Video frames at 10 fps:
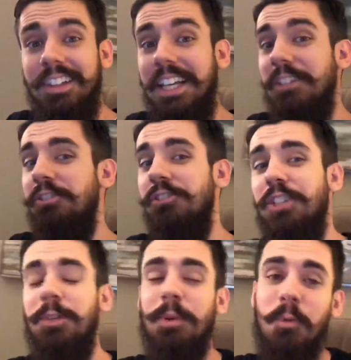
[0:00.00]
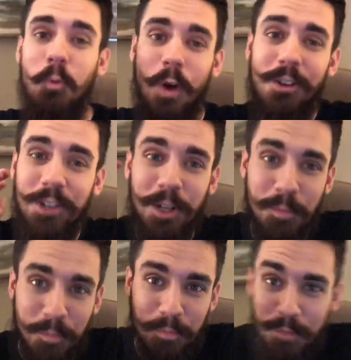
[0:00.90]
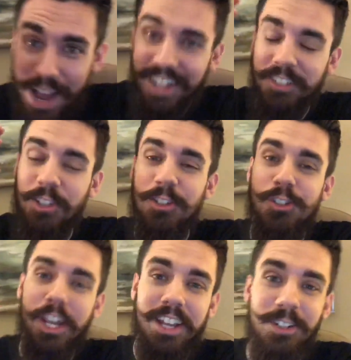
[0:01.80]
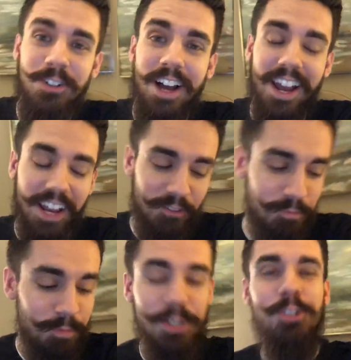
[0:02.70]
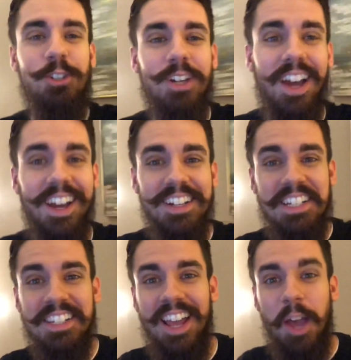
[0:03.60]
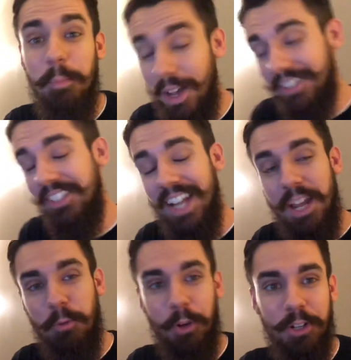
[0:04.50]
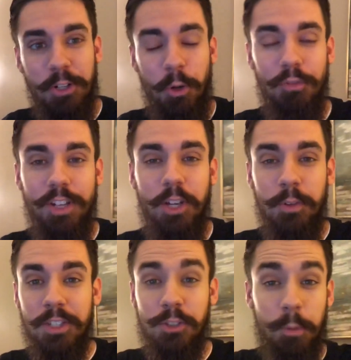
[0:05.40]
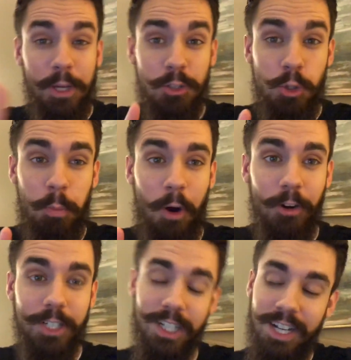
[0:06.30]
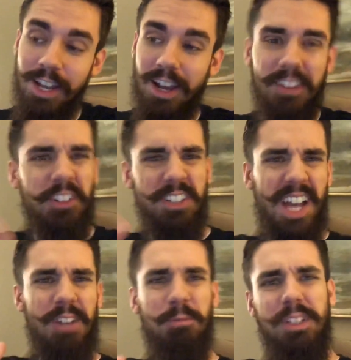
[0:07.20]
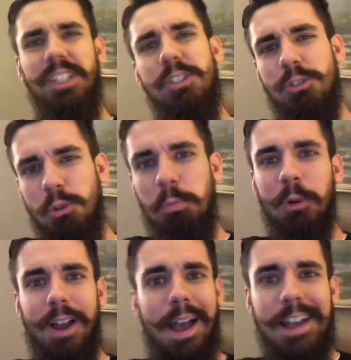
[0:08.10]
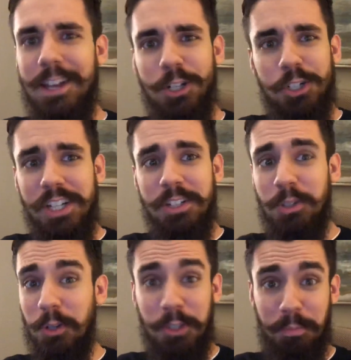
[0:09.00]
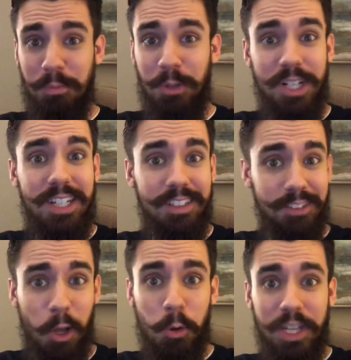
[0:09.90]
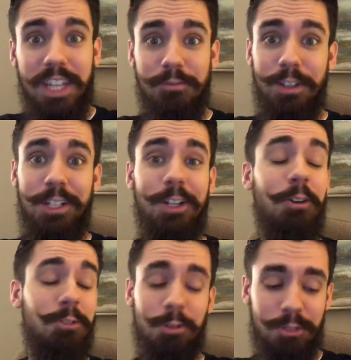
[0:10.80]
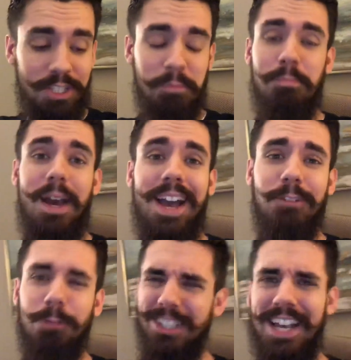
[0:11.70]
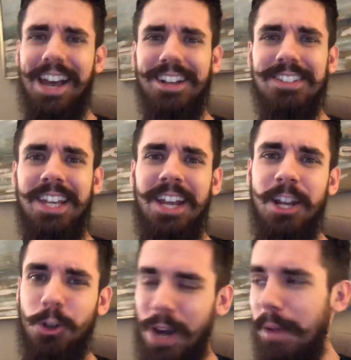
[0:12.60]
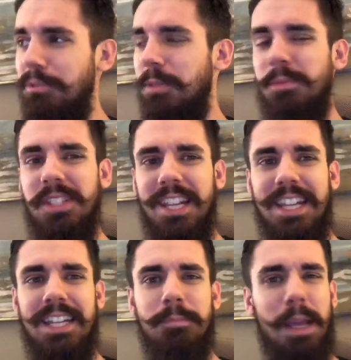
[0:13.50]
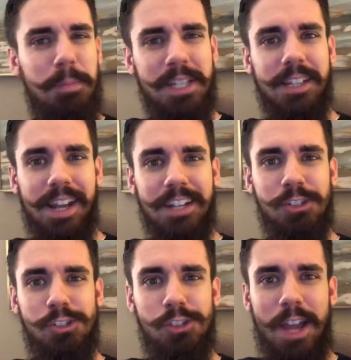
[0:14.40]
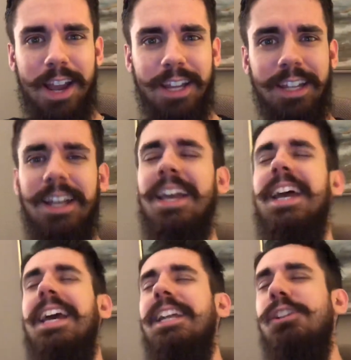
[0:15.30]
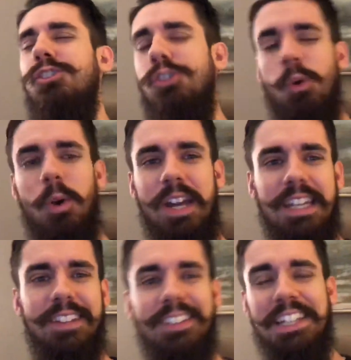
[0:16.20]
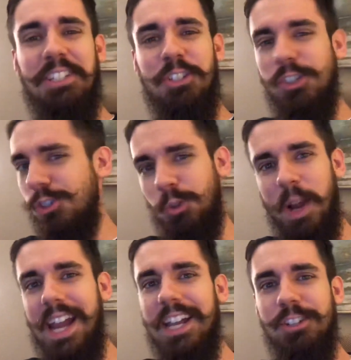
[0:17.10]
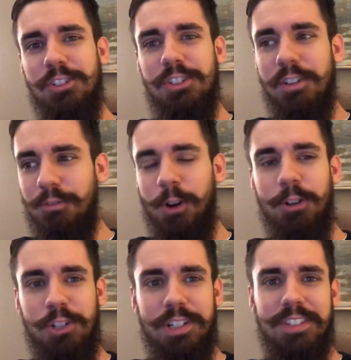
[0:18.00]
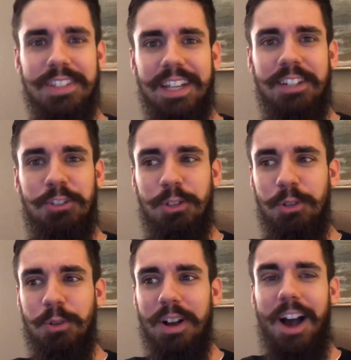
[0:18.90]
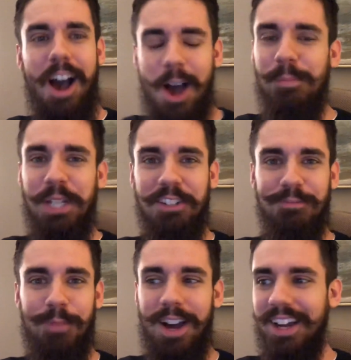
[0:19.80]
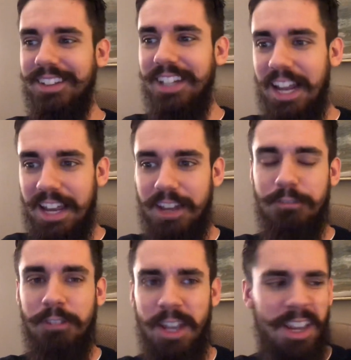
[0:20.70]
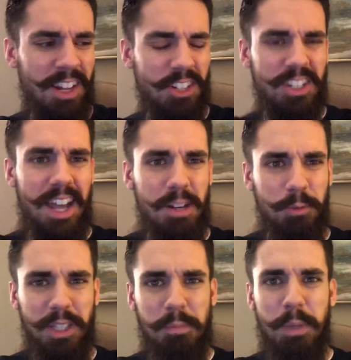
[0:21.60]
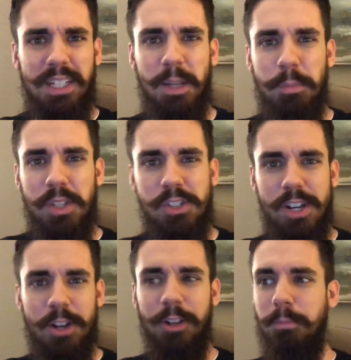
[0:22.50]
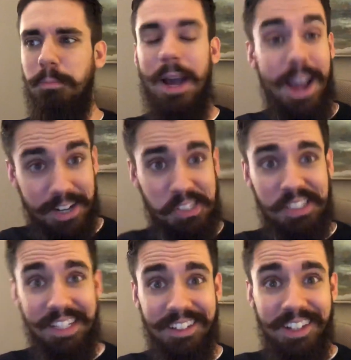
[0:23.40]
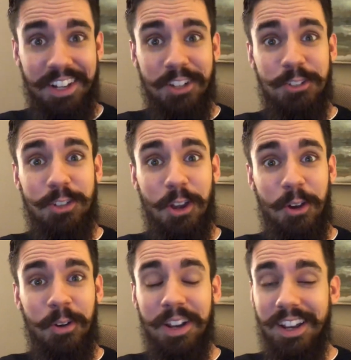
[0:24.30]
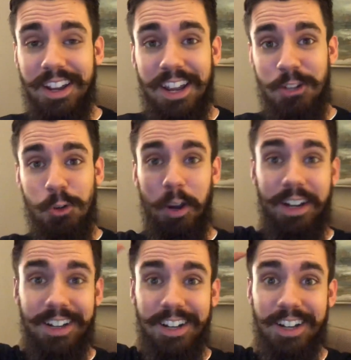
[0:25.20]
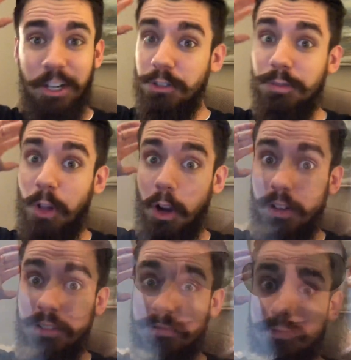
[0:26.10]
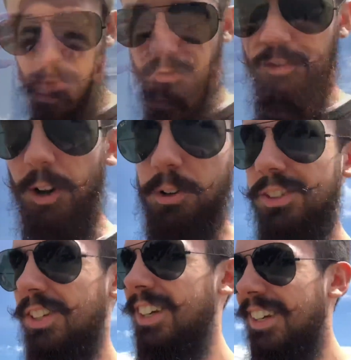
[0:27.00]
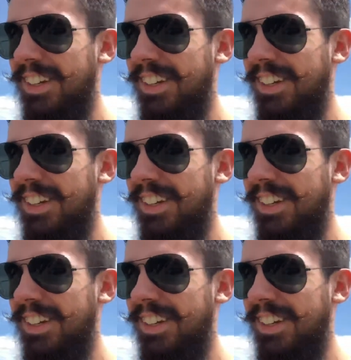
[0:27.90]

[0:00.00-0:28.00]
Ladies and gentlemen, welcome back to the channel. I have missed you guys, but today we're going to do a video, and this is going to be a two-parter. They're not really super high energy, so it's a pretty low-key video. So sit back, relax, grab some tea, maybe a nice jacket, and enjoy this strange divergence into a hobby of mine that I have just kind of really picked up this year by accident. So enjoy. Here's the vlog. What up, folks?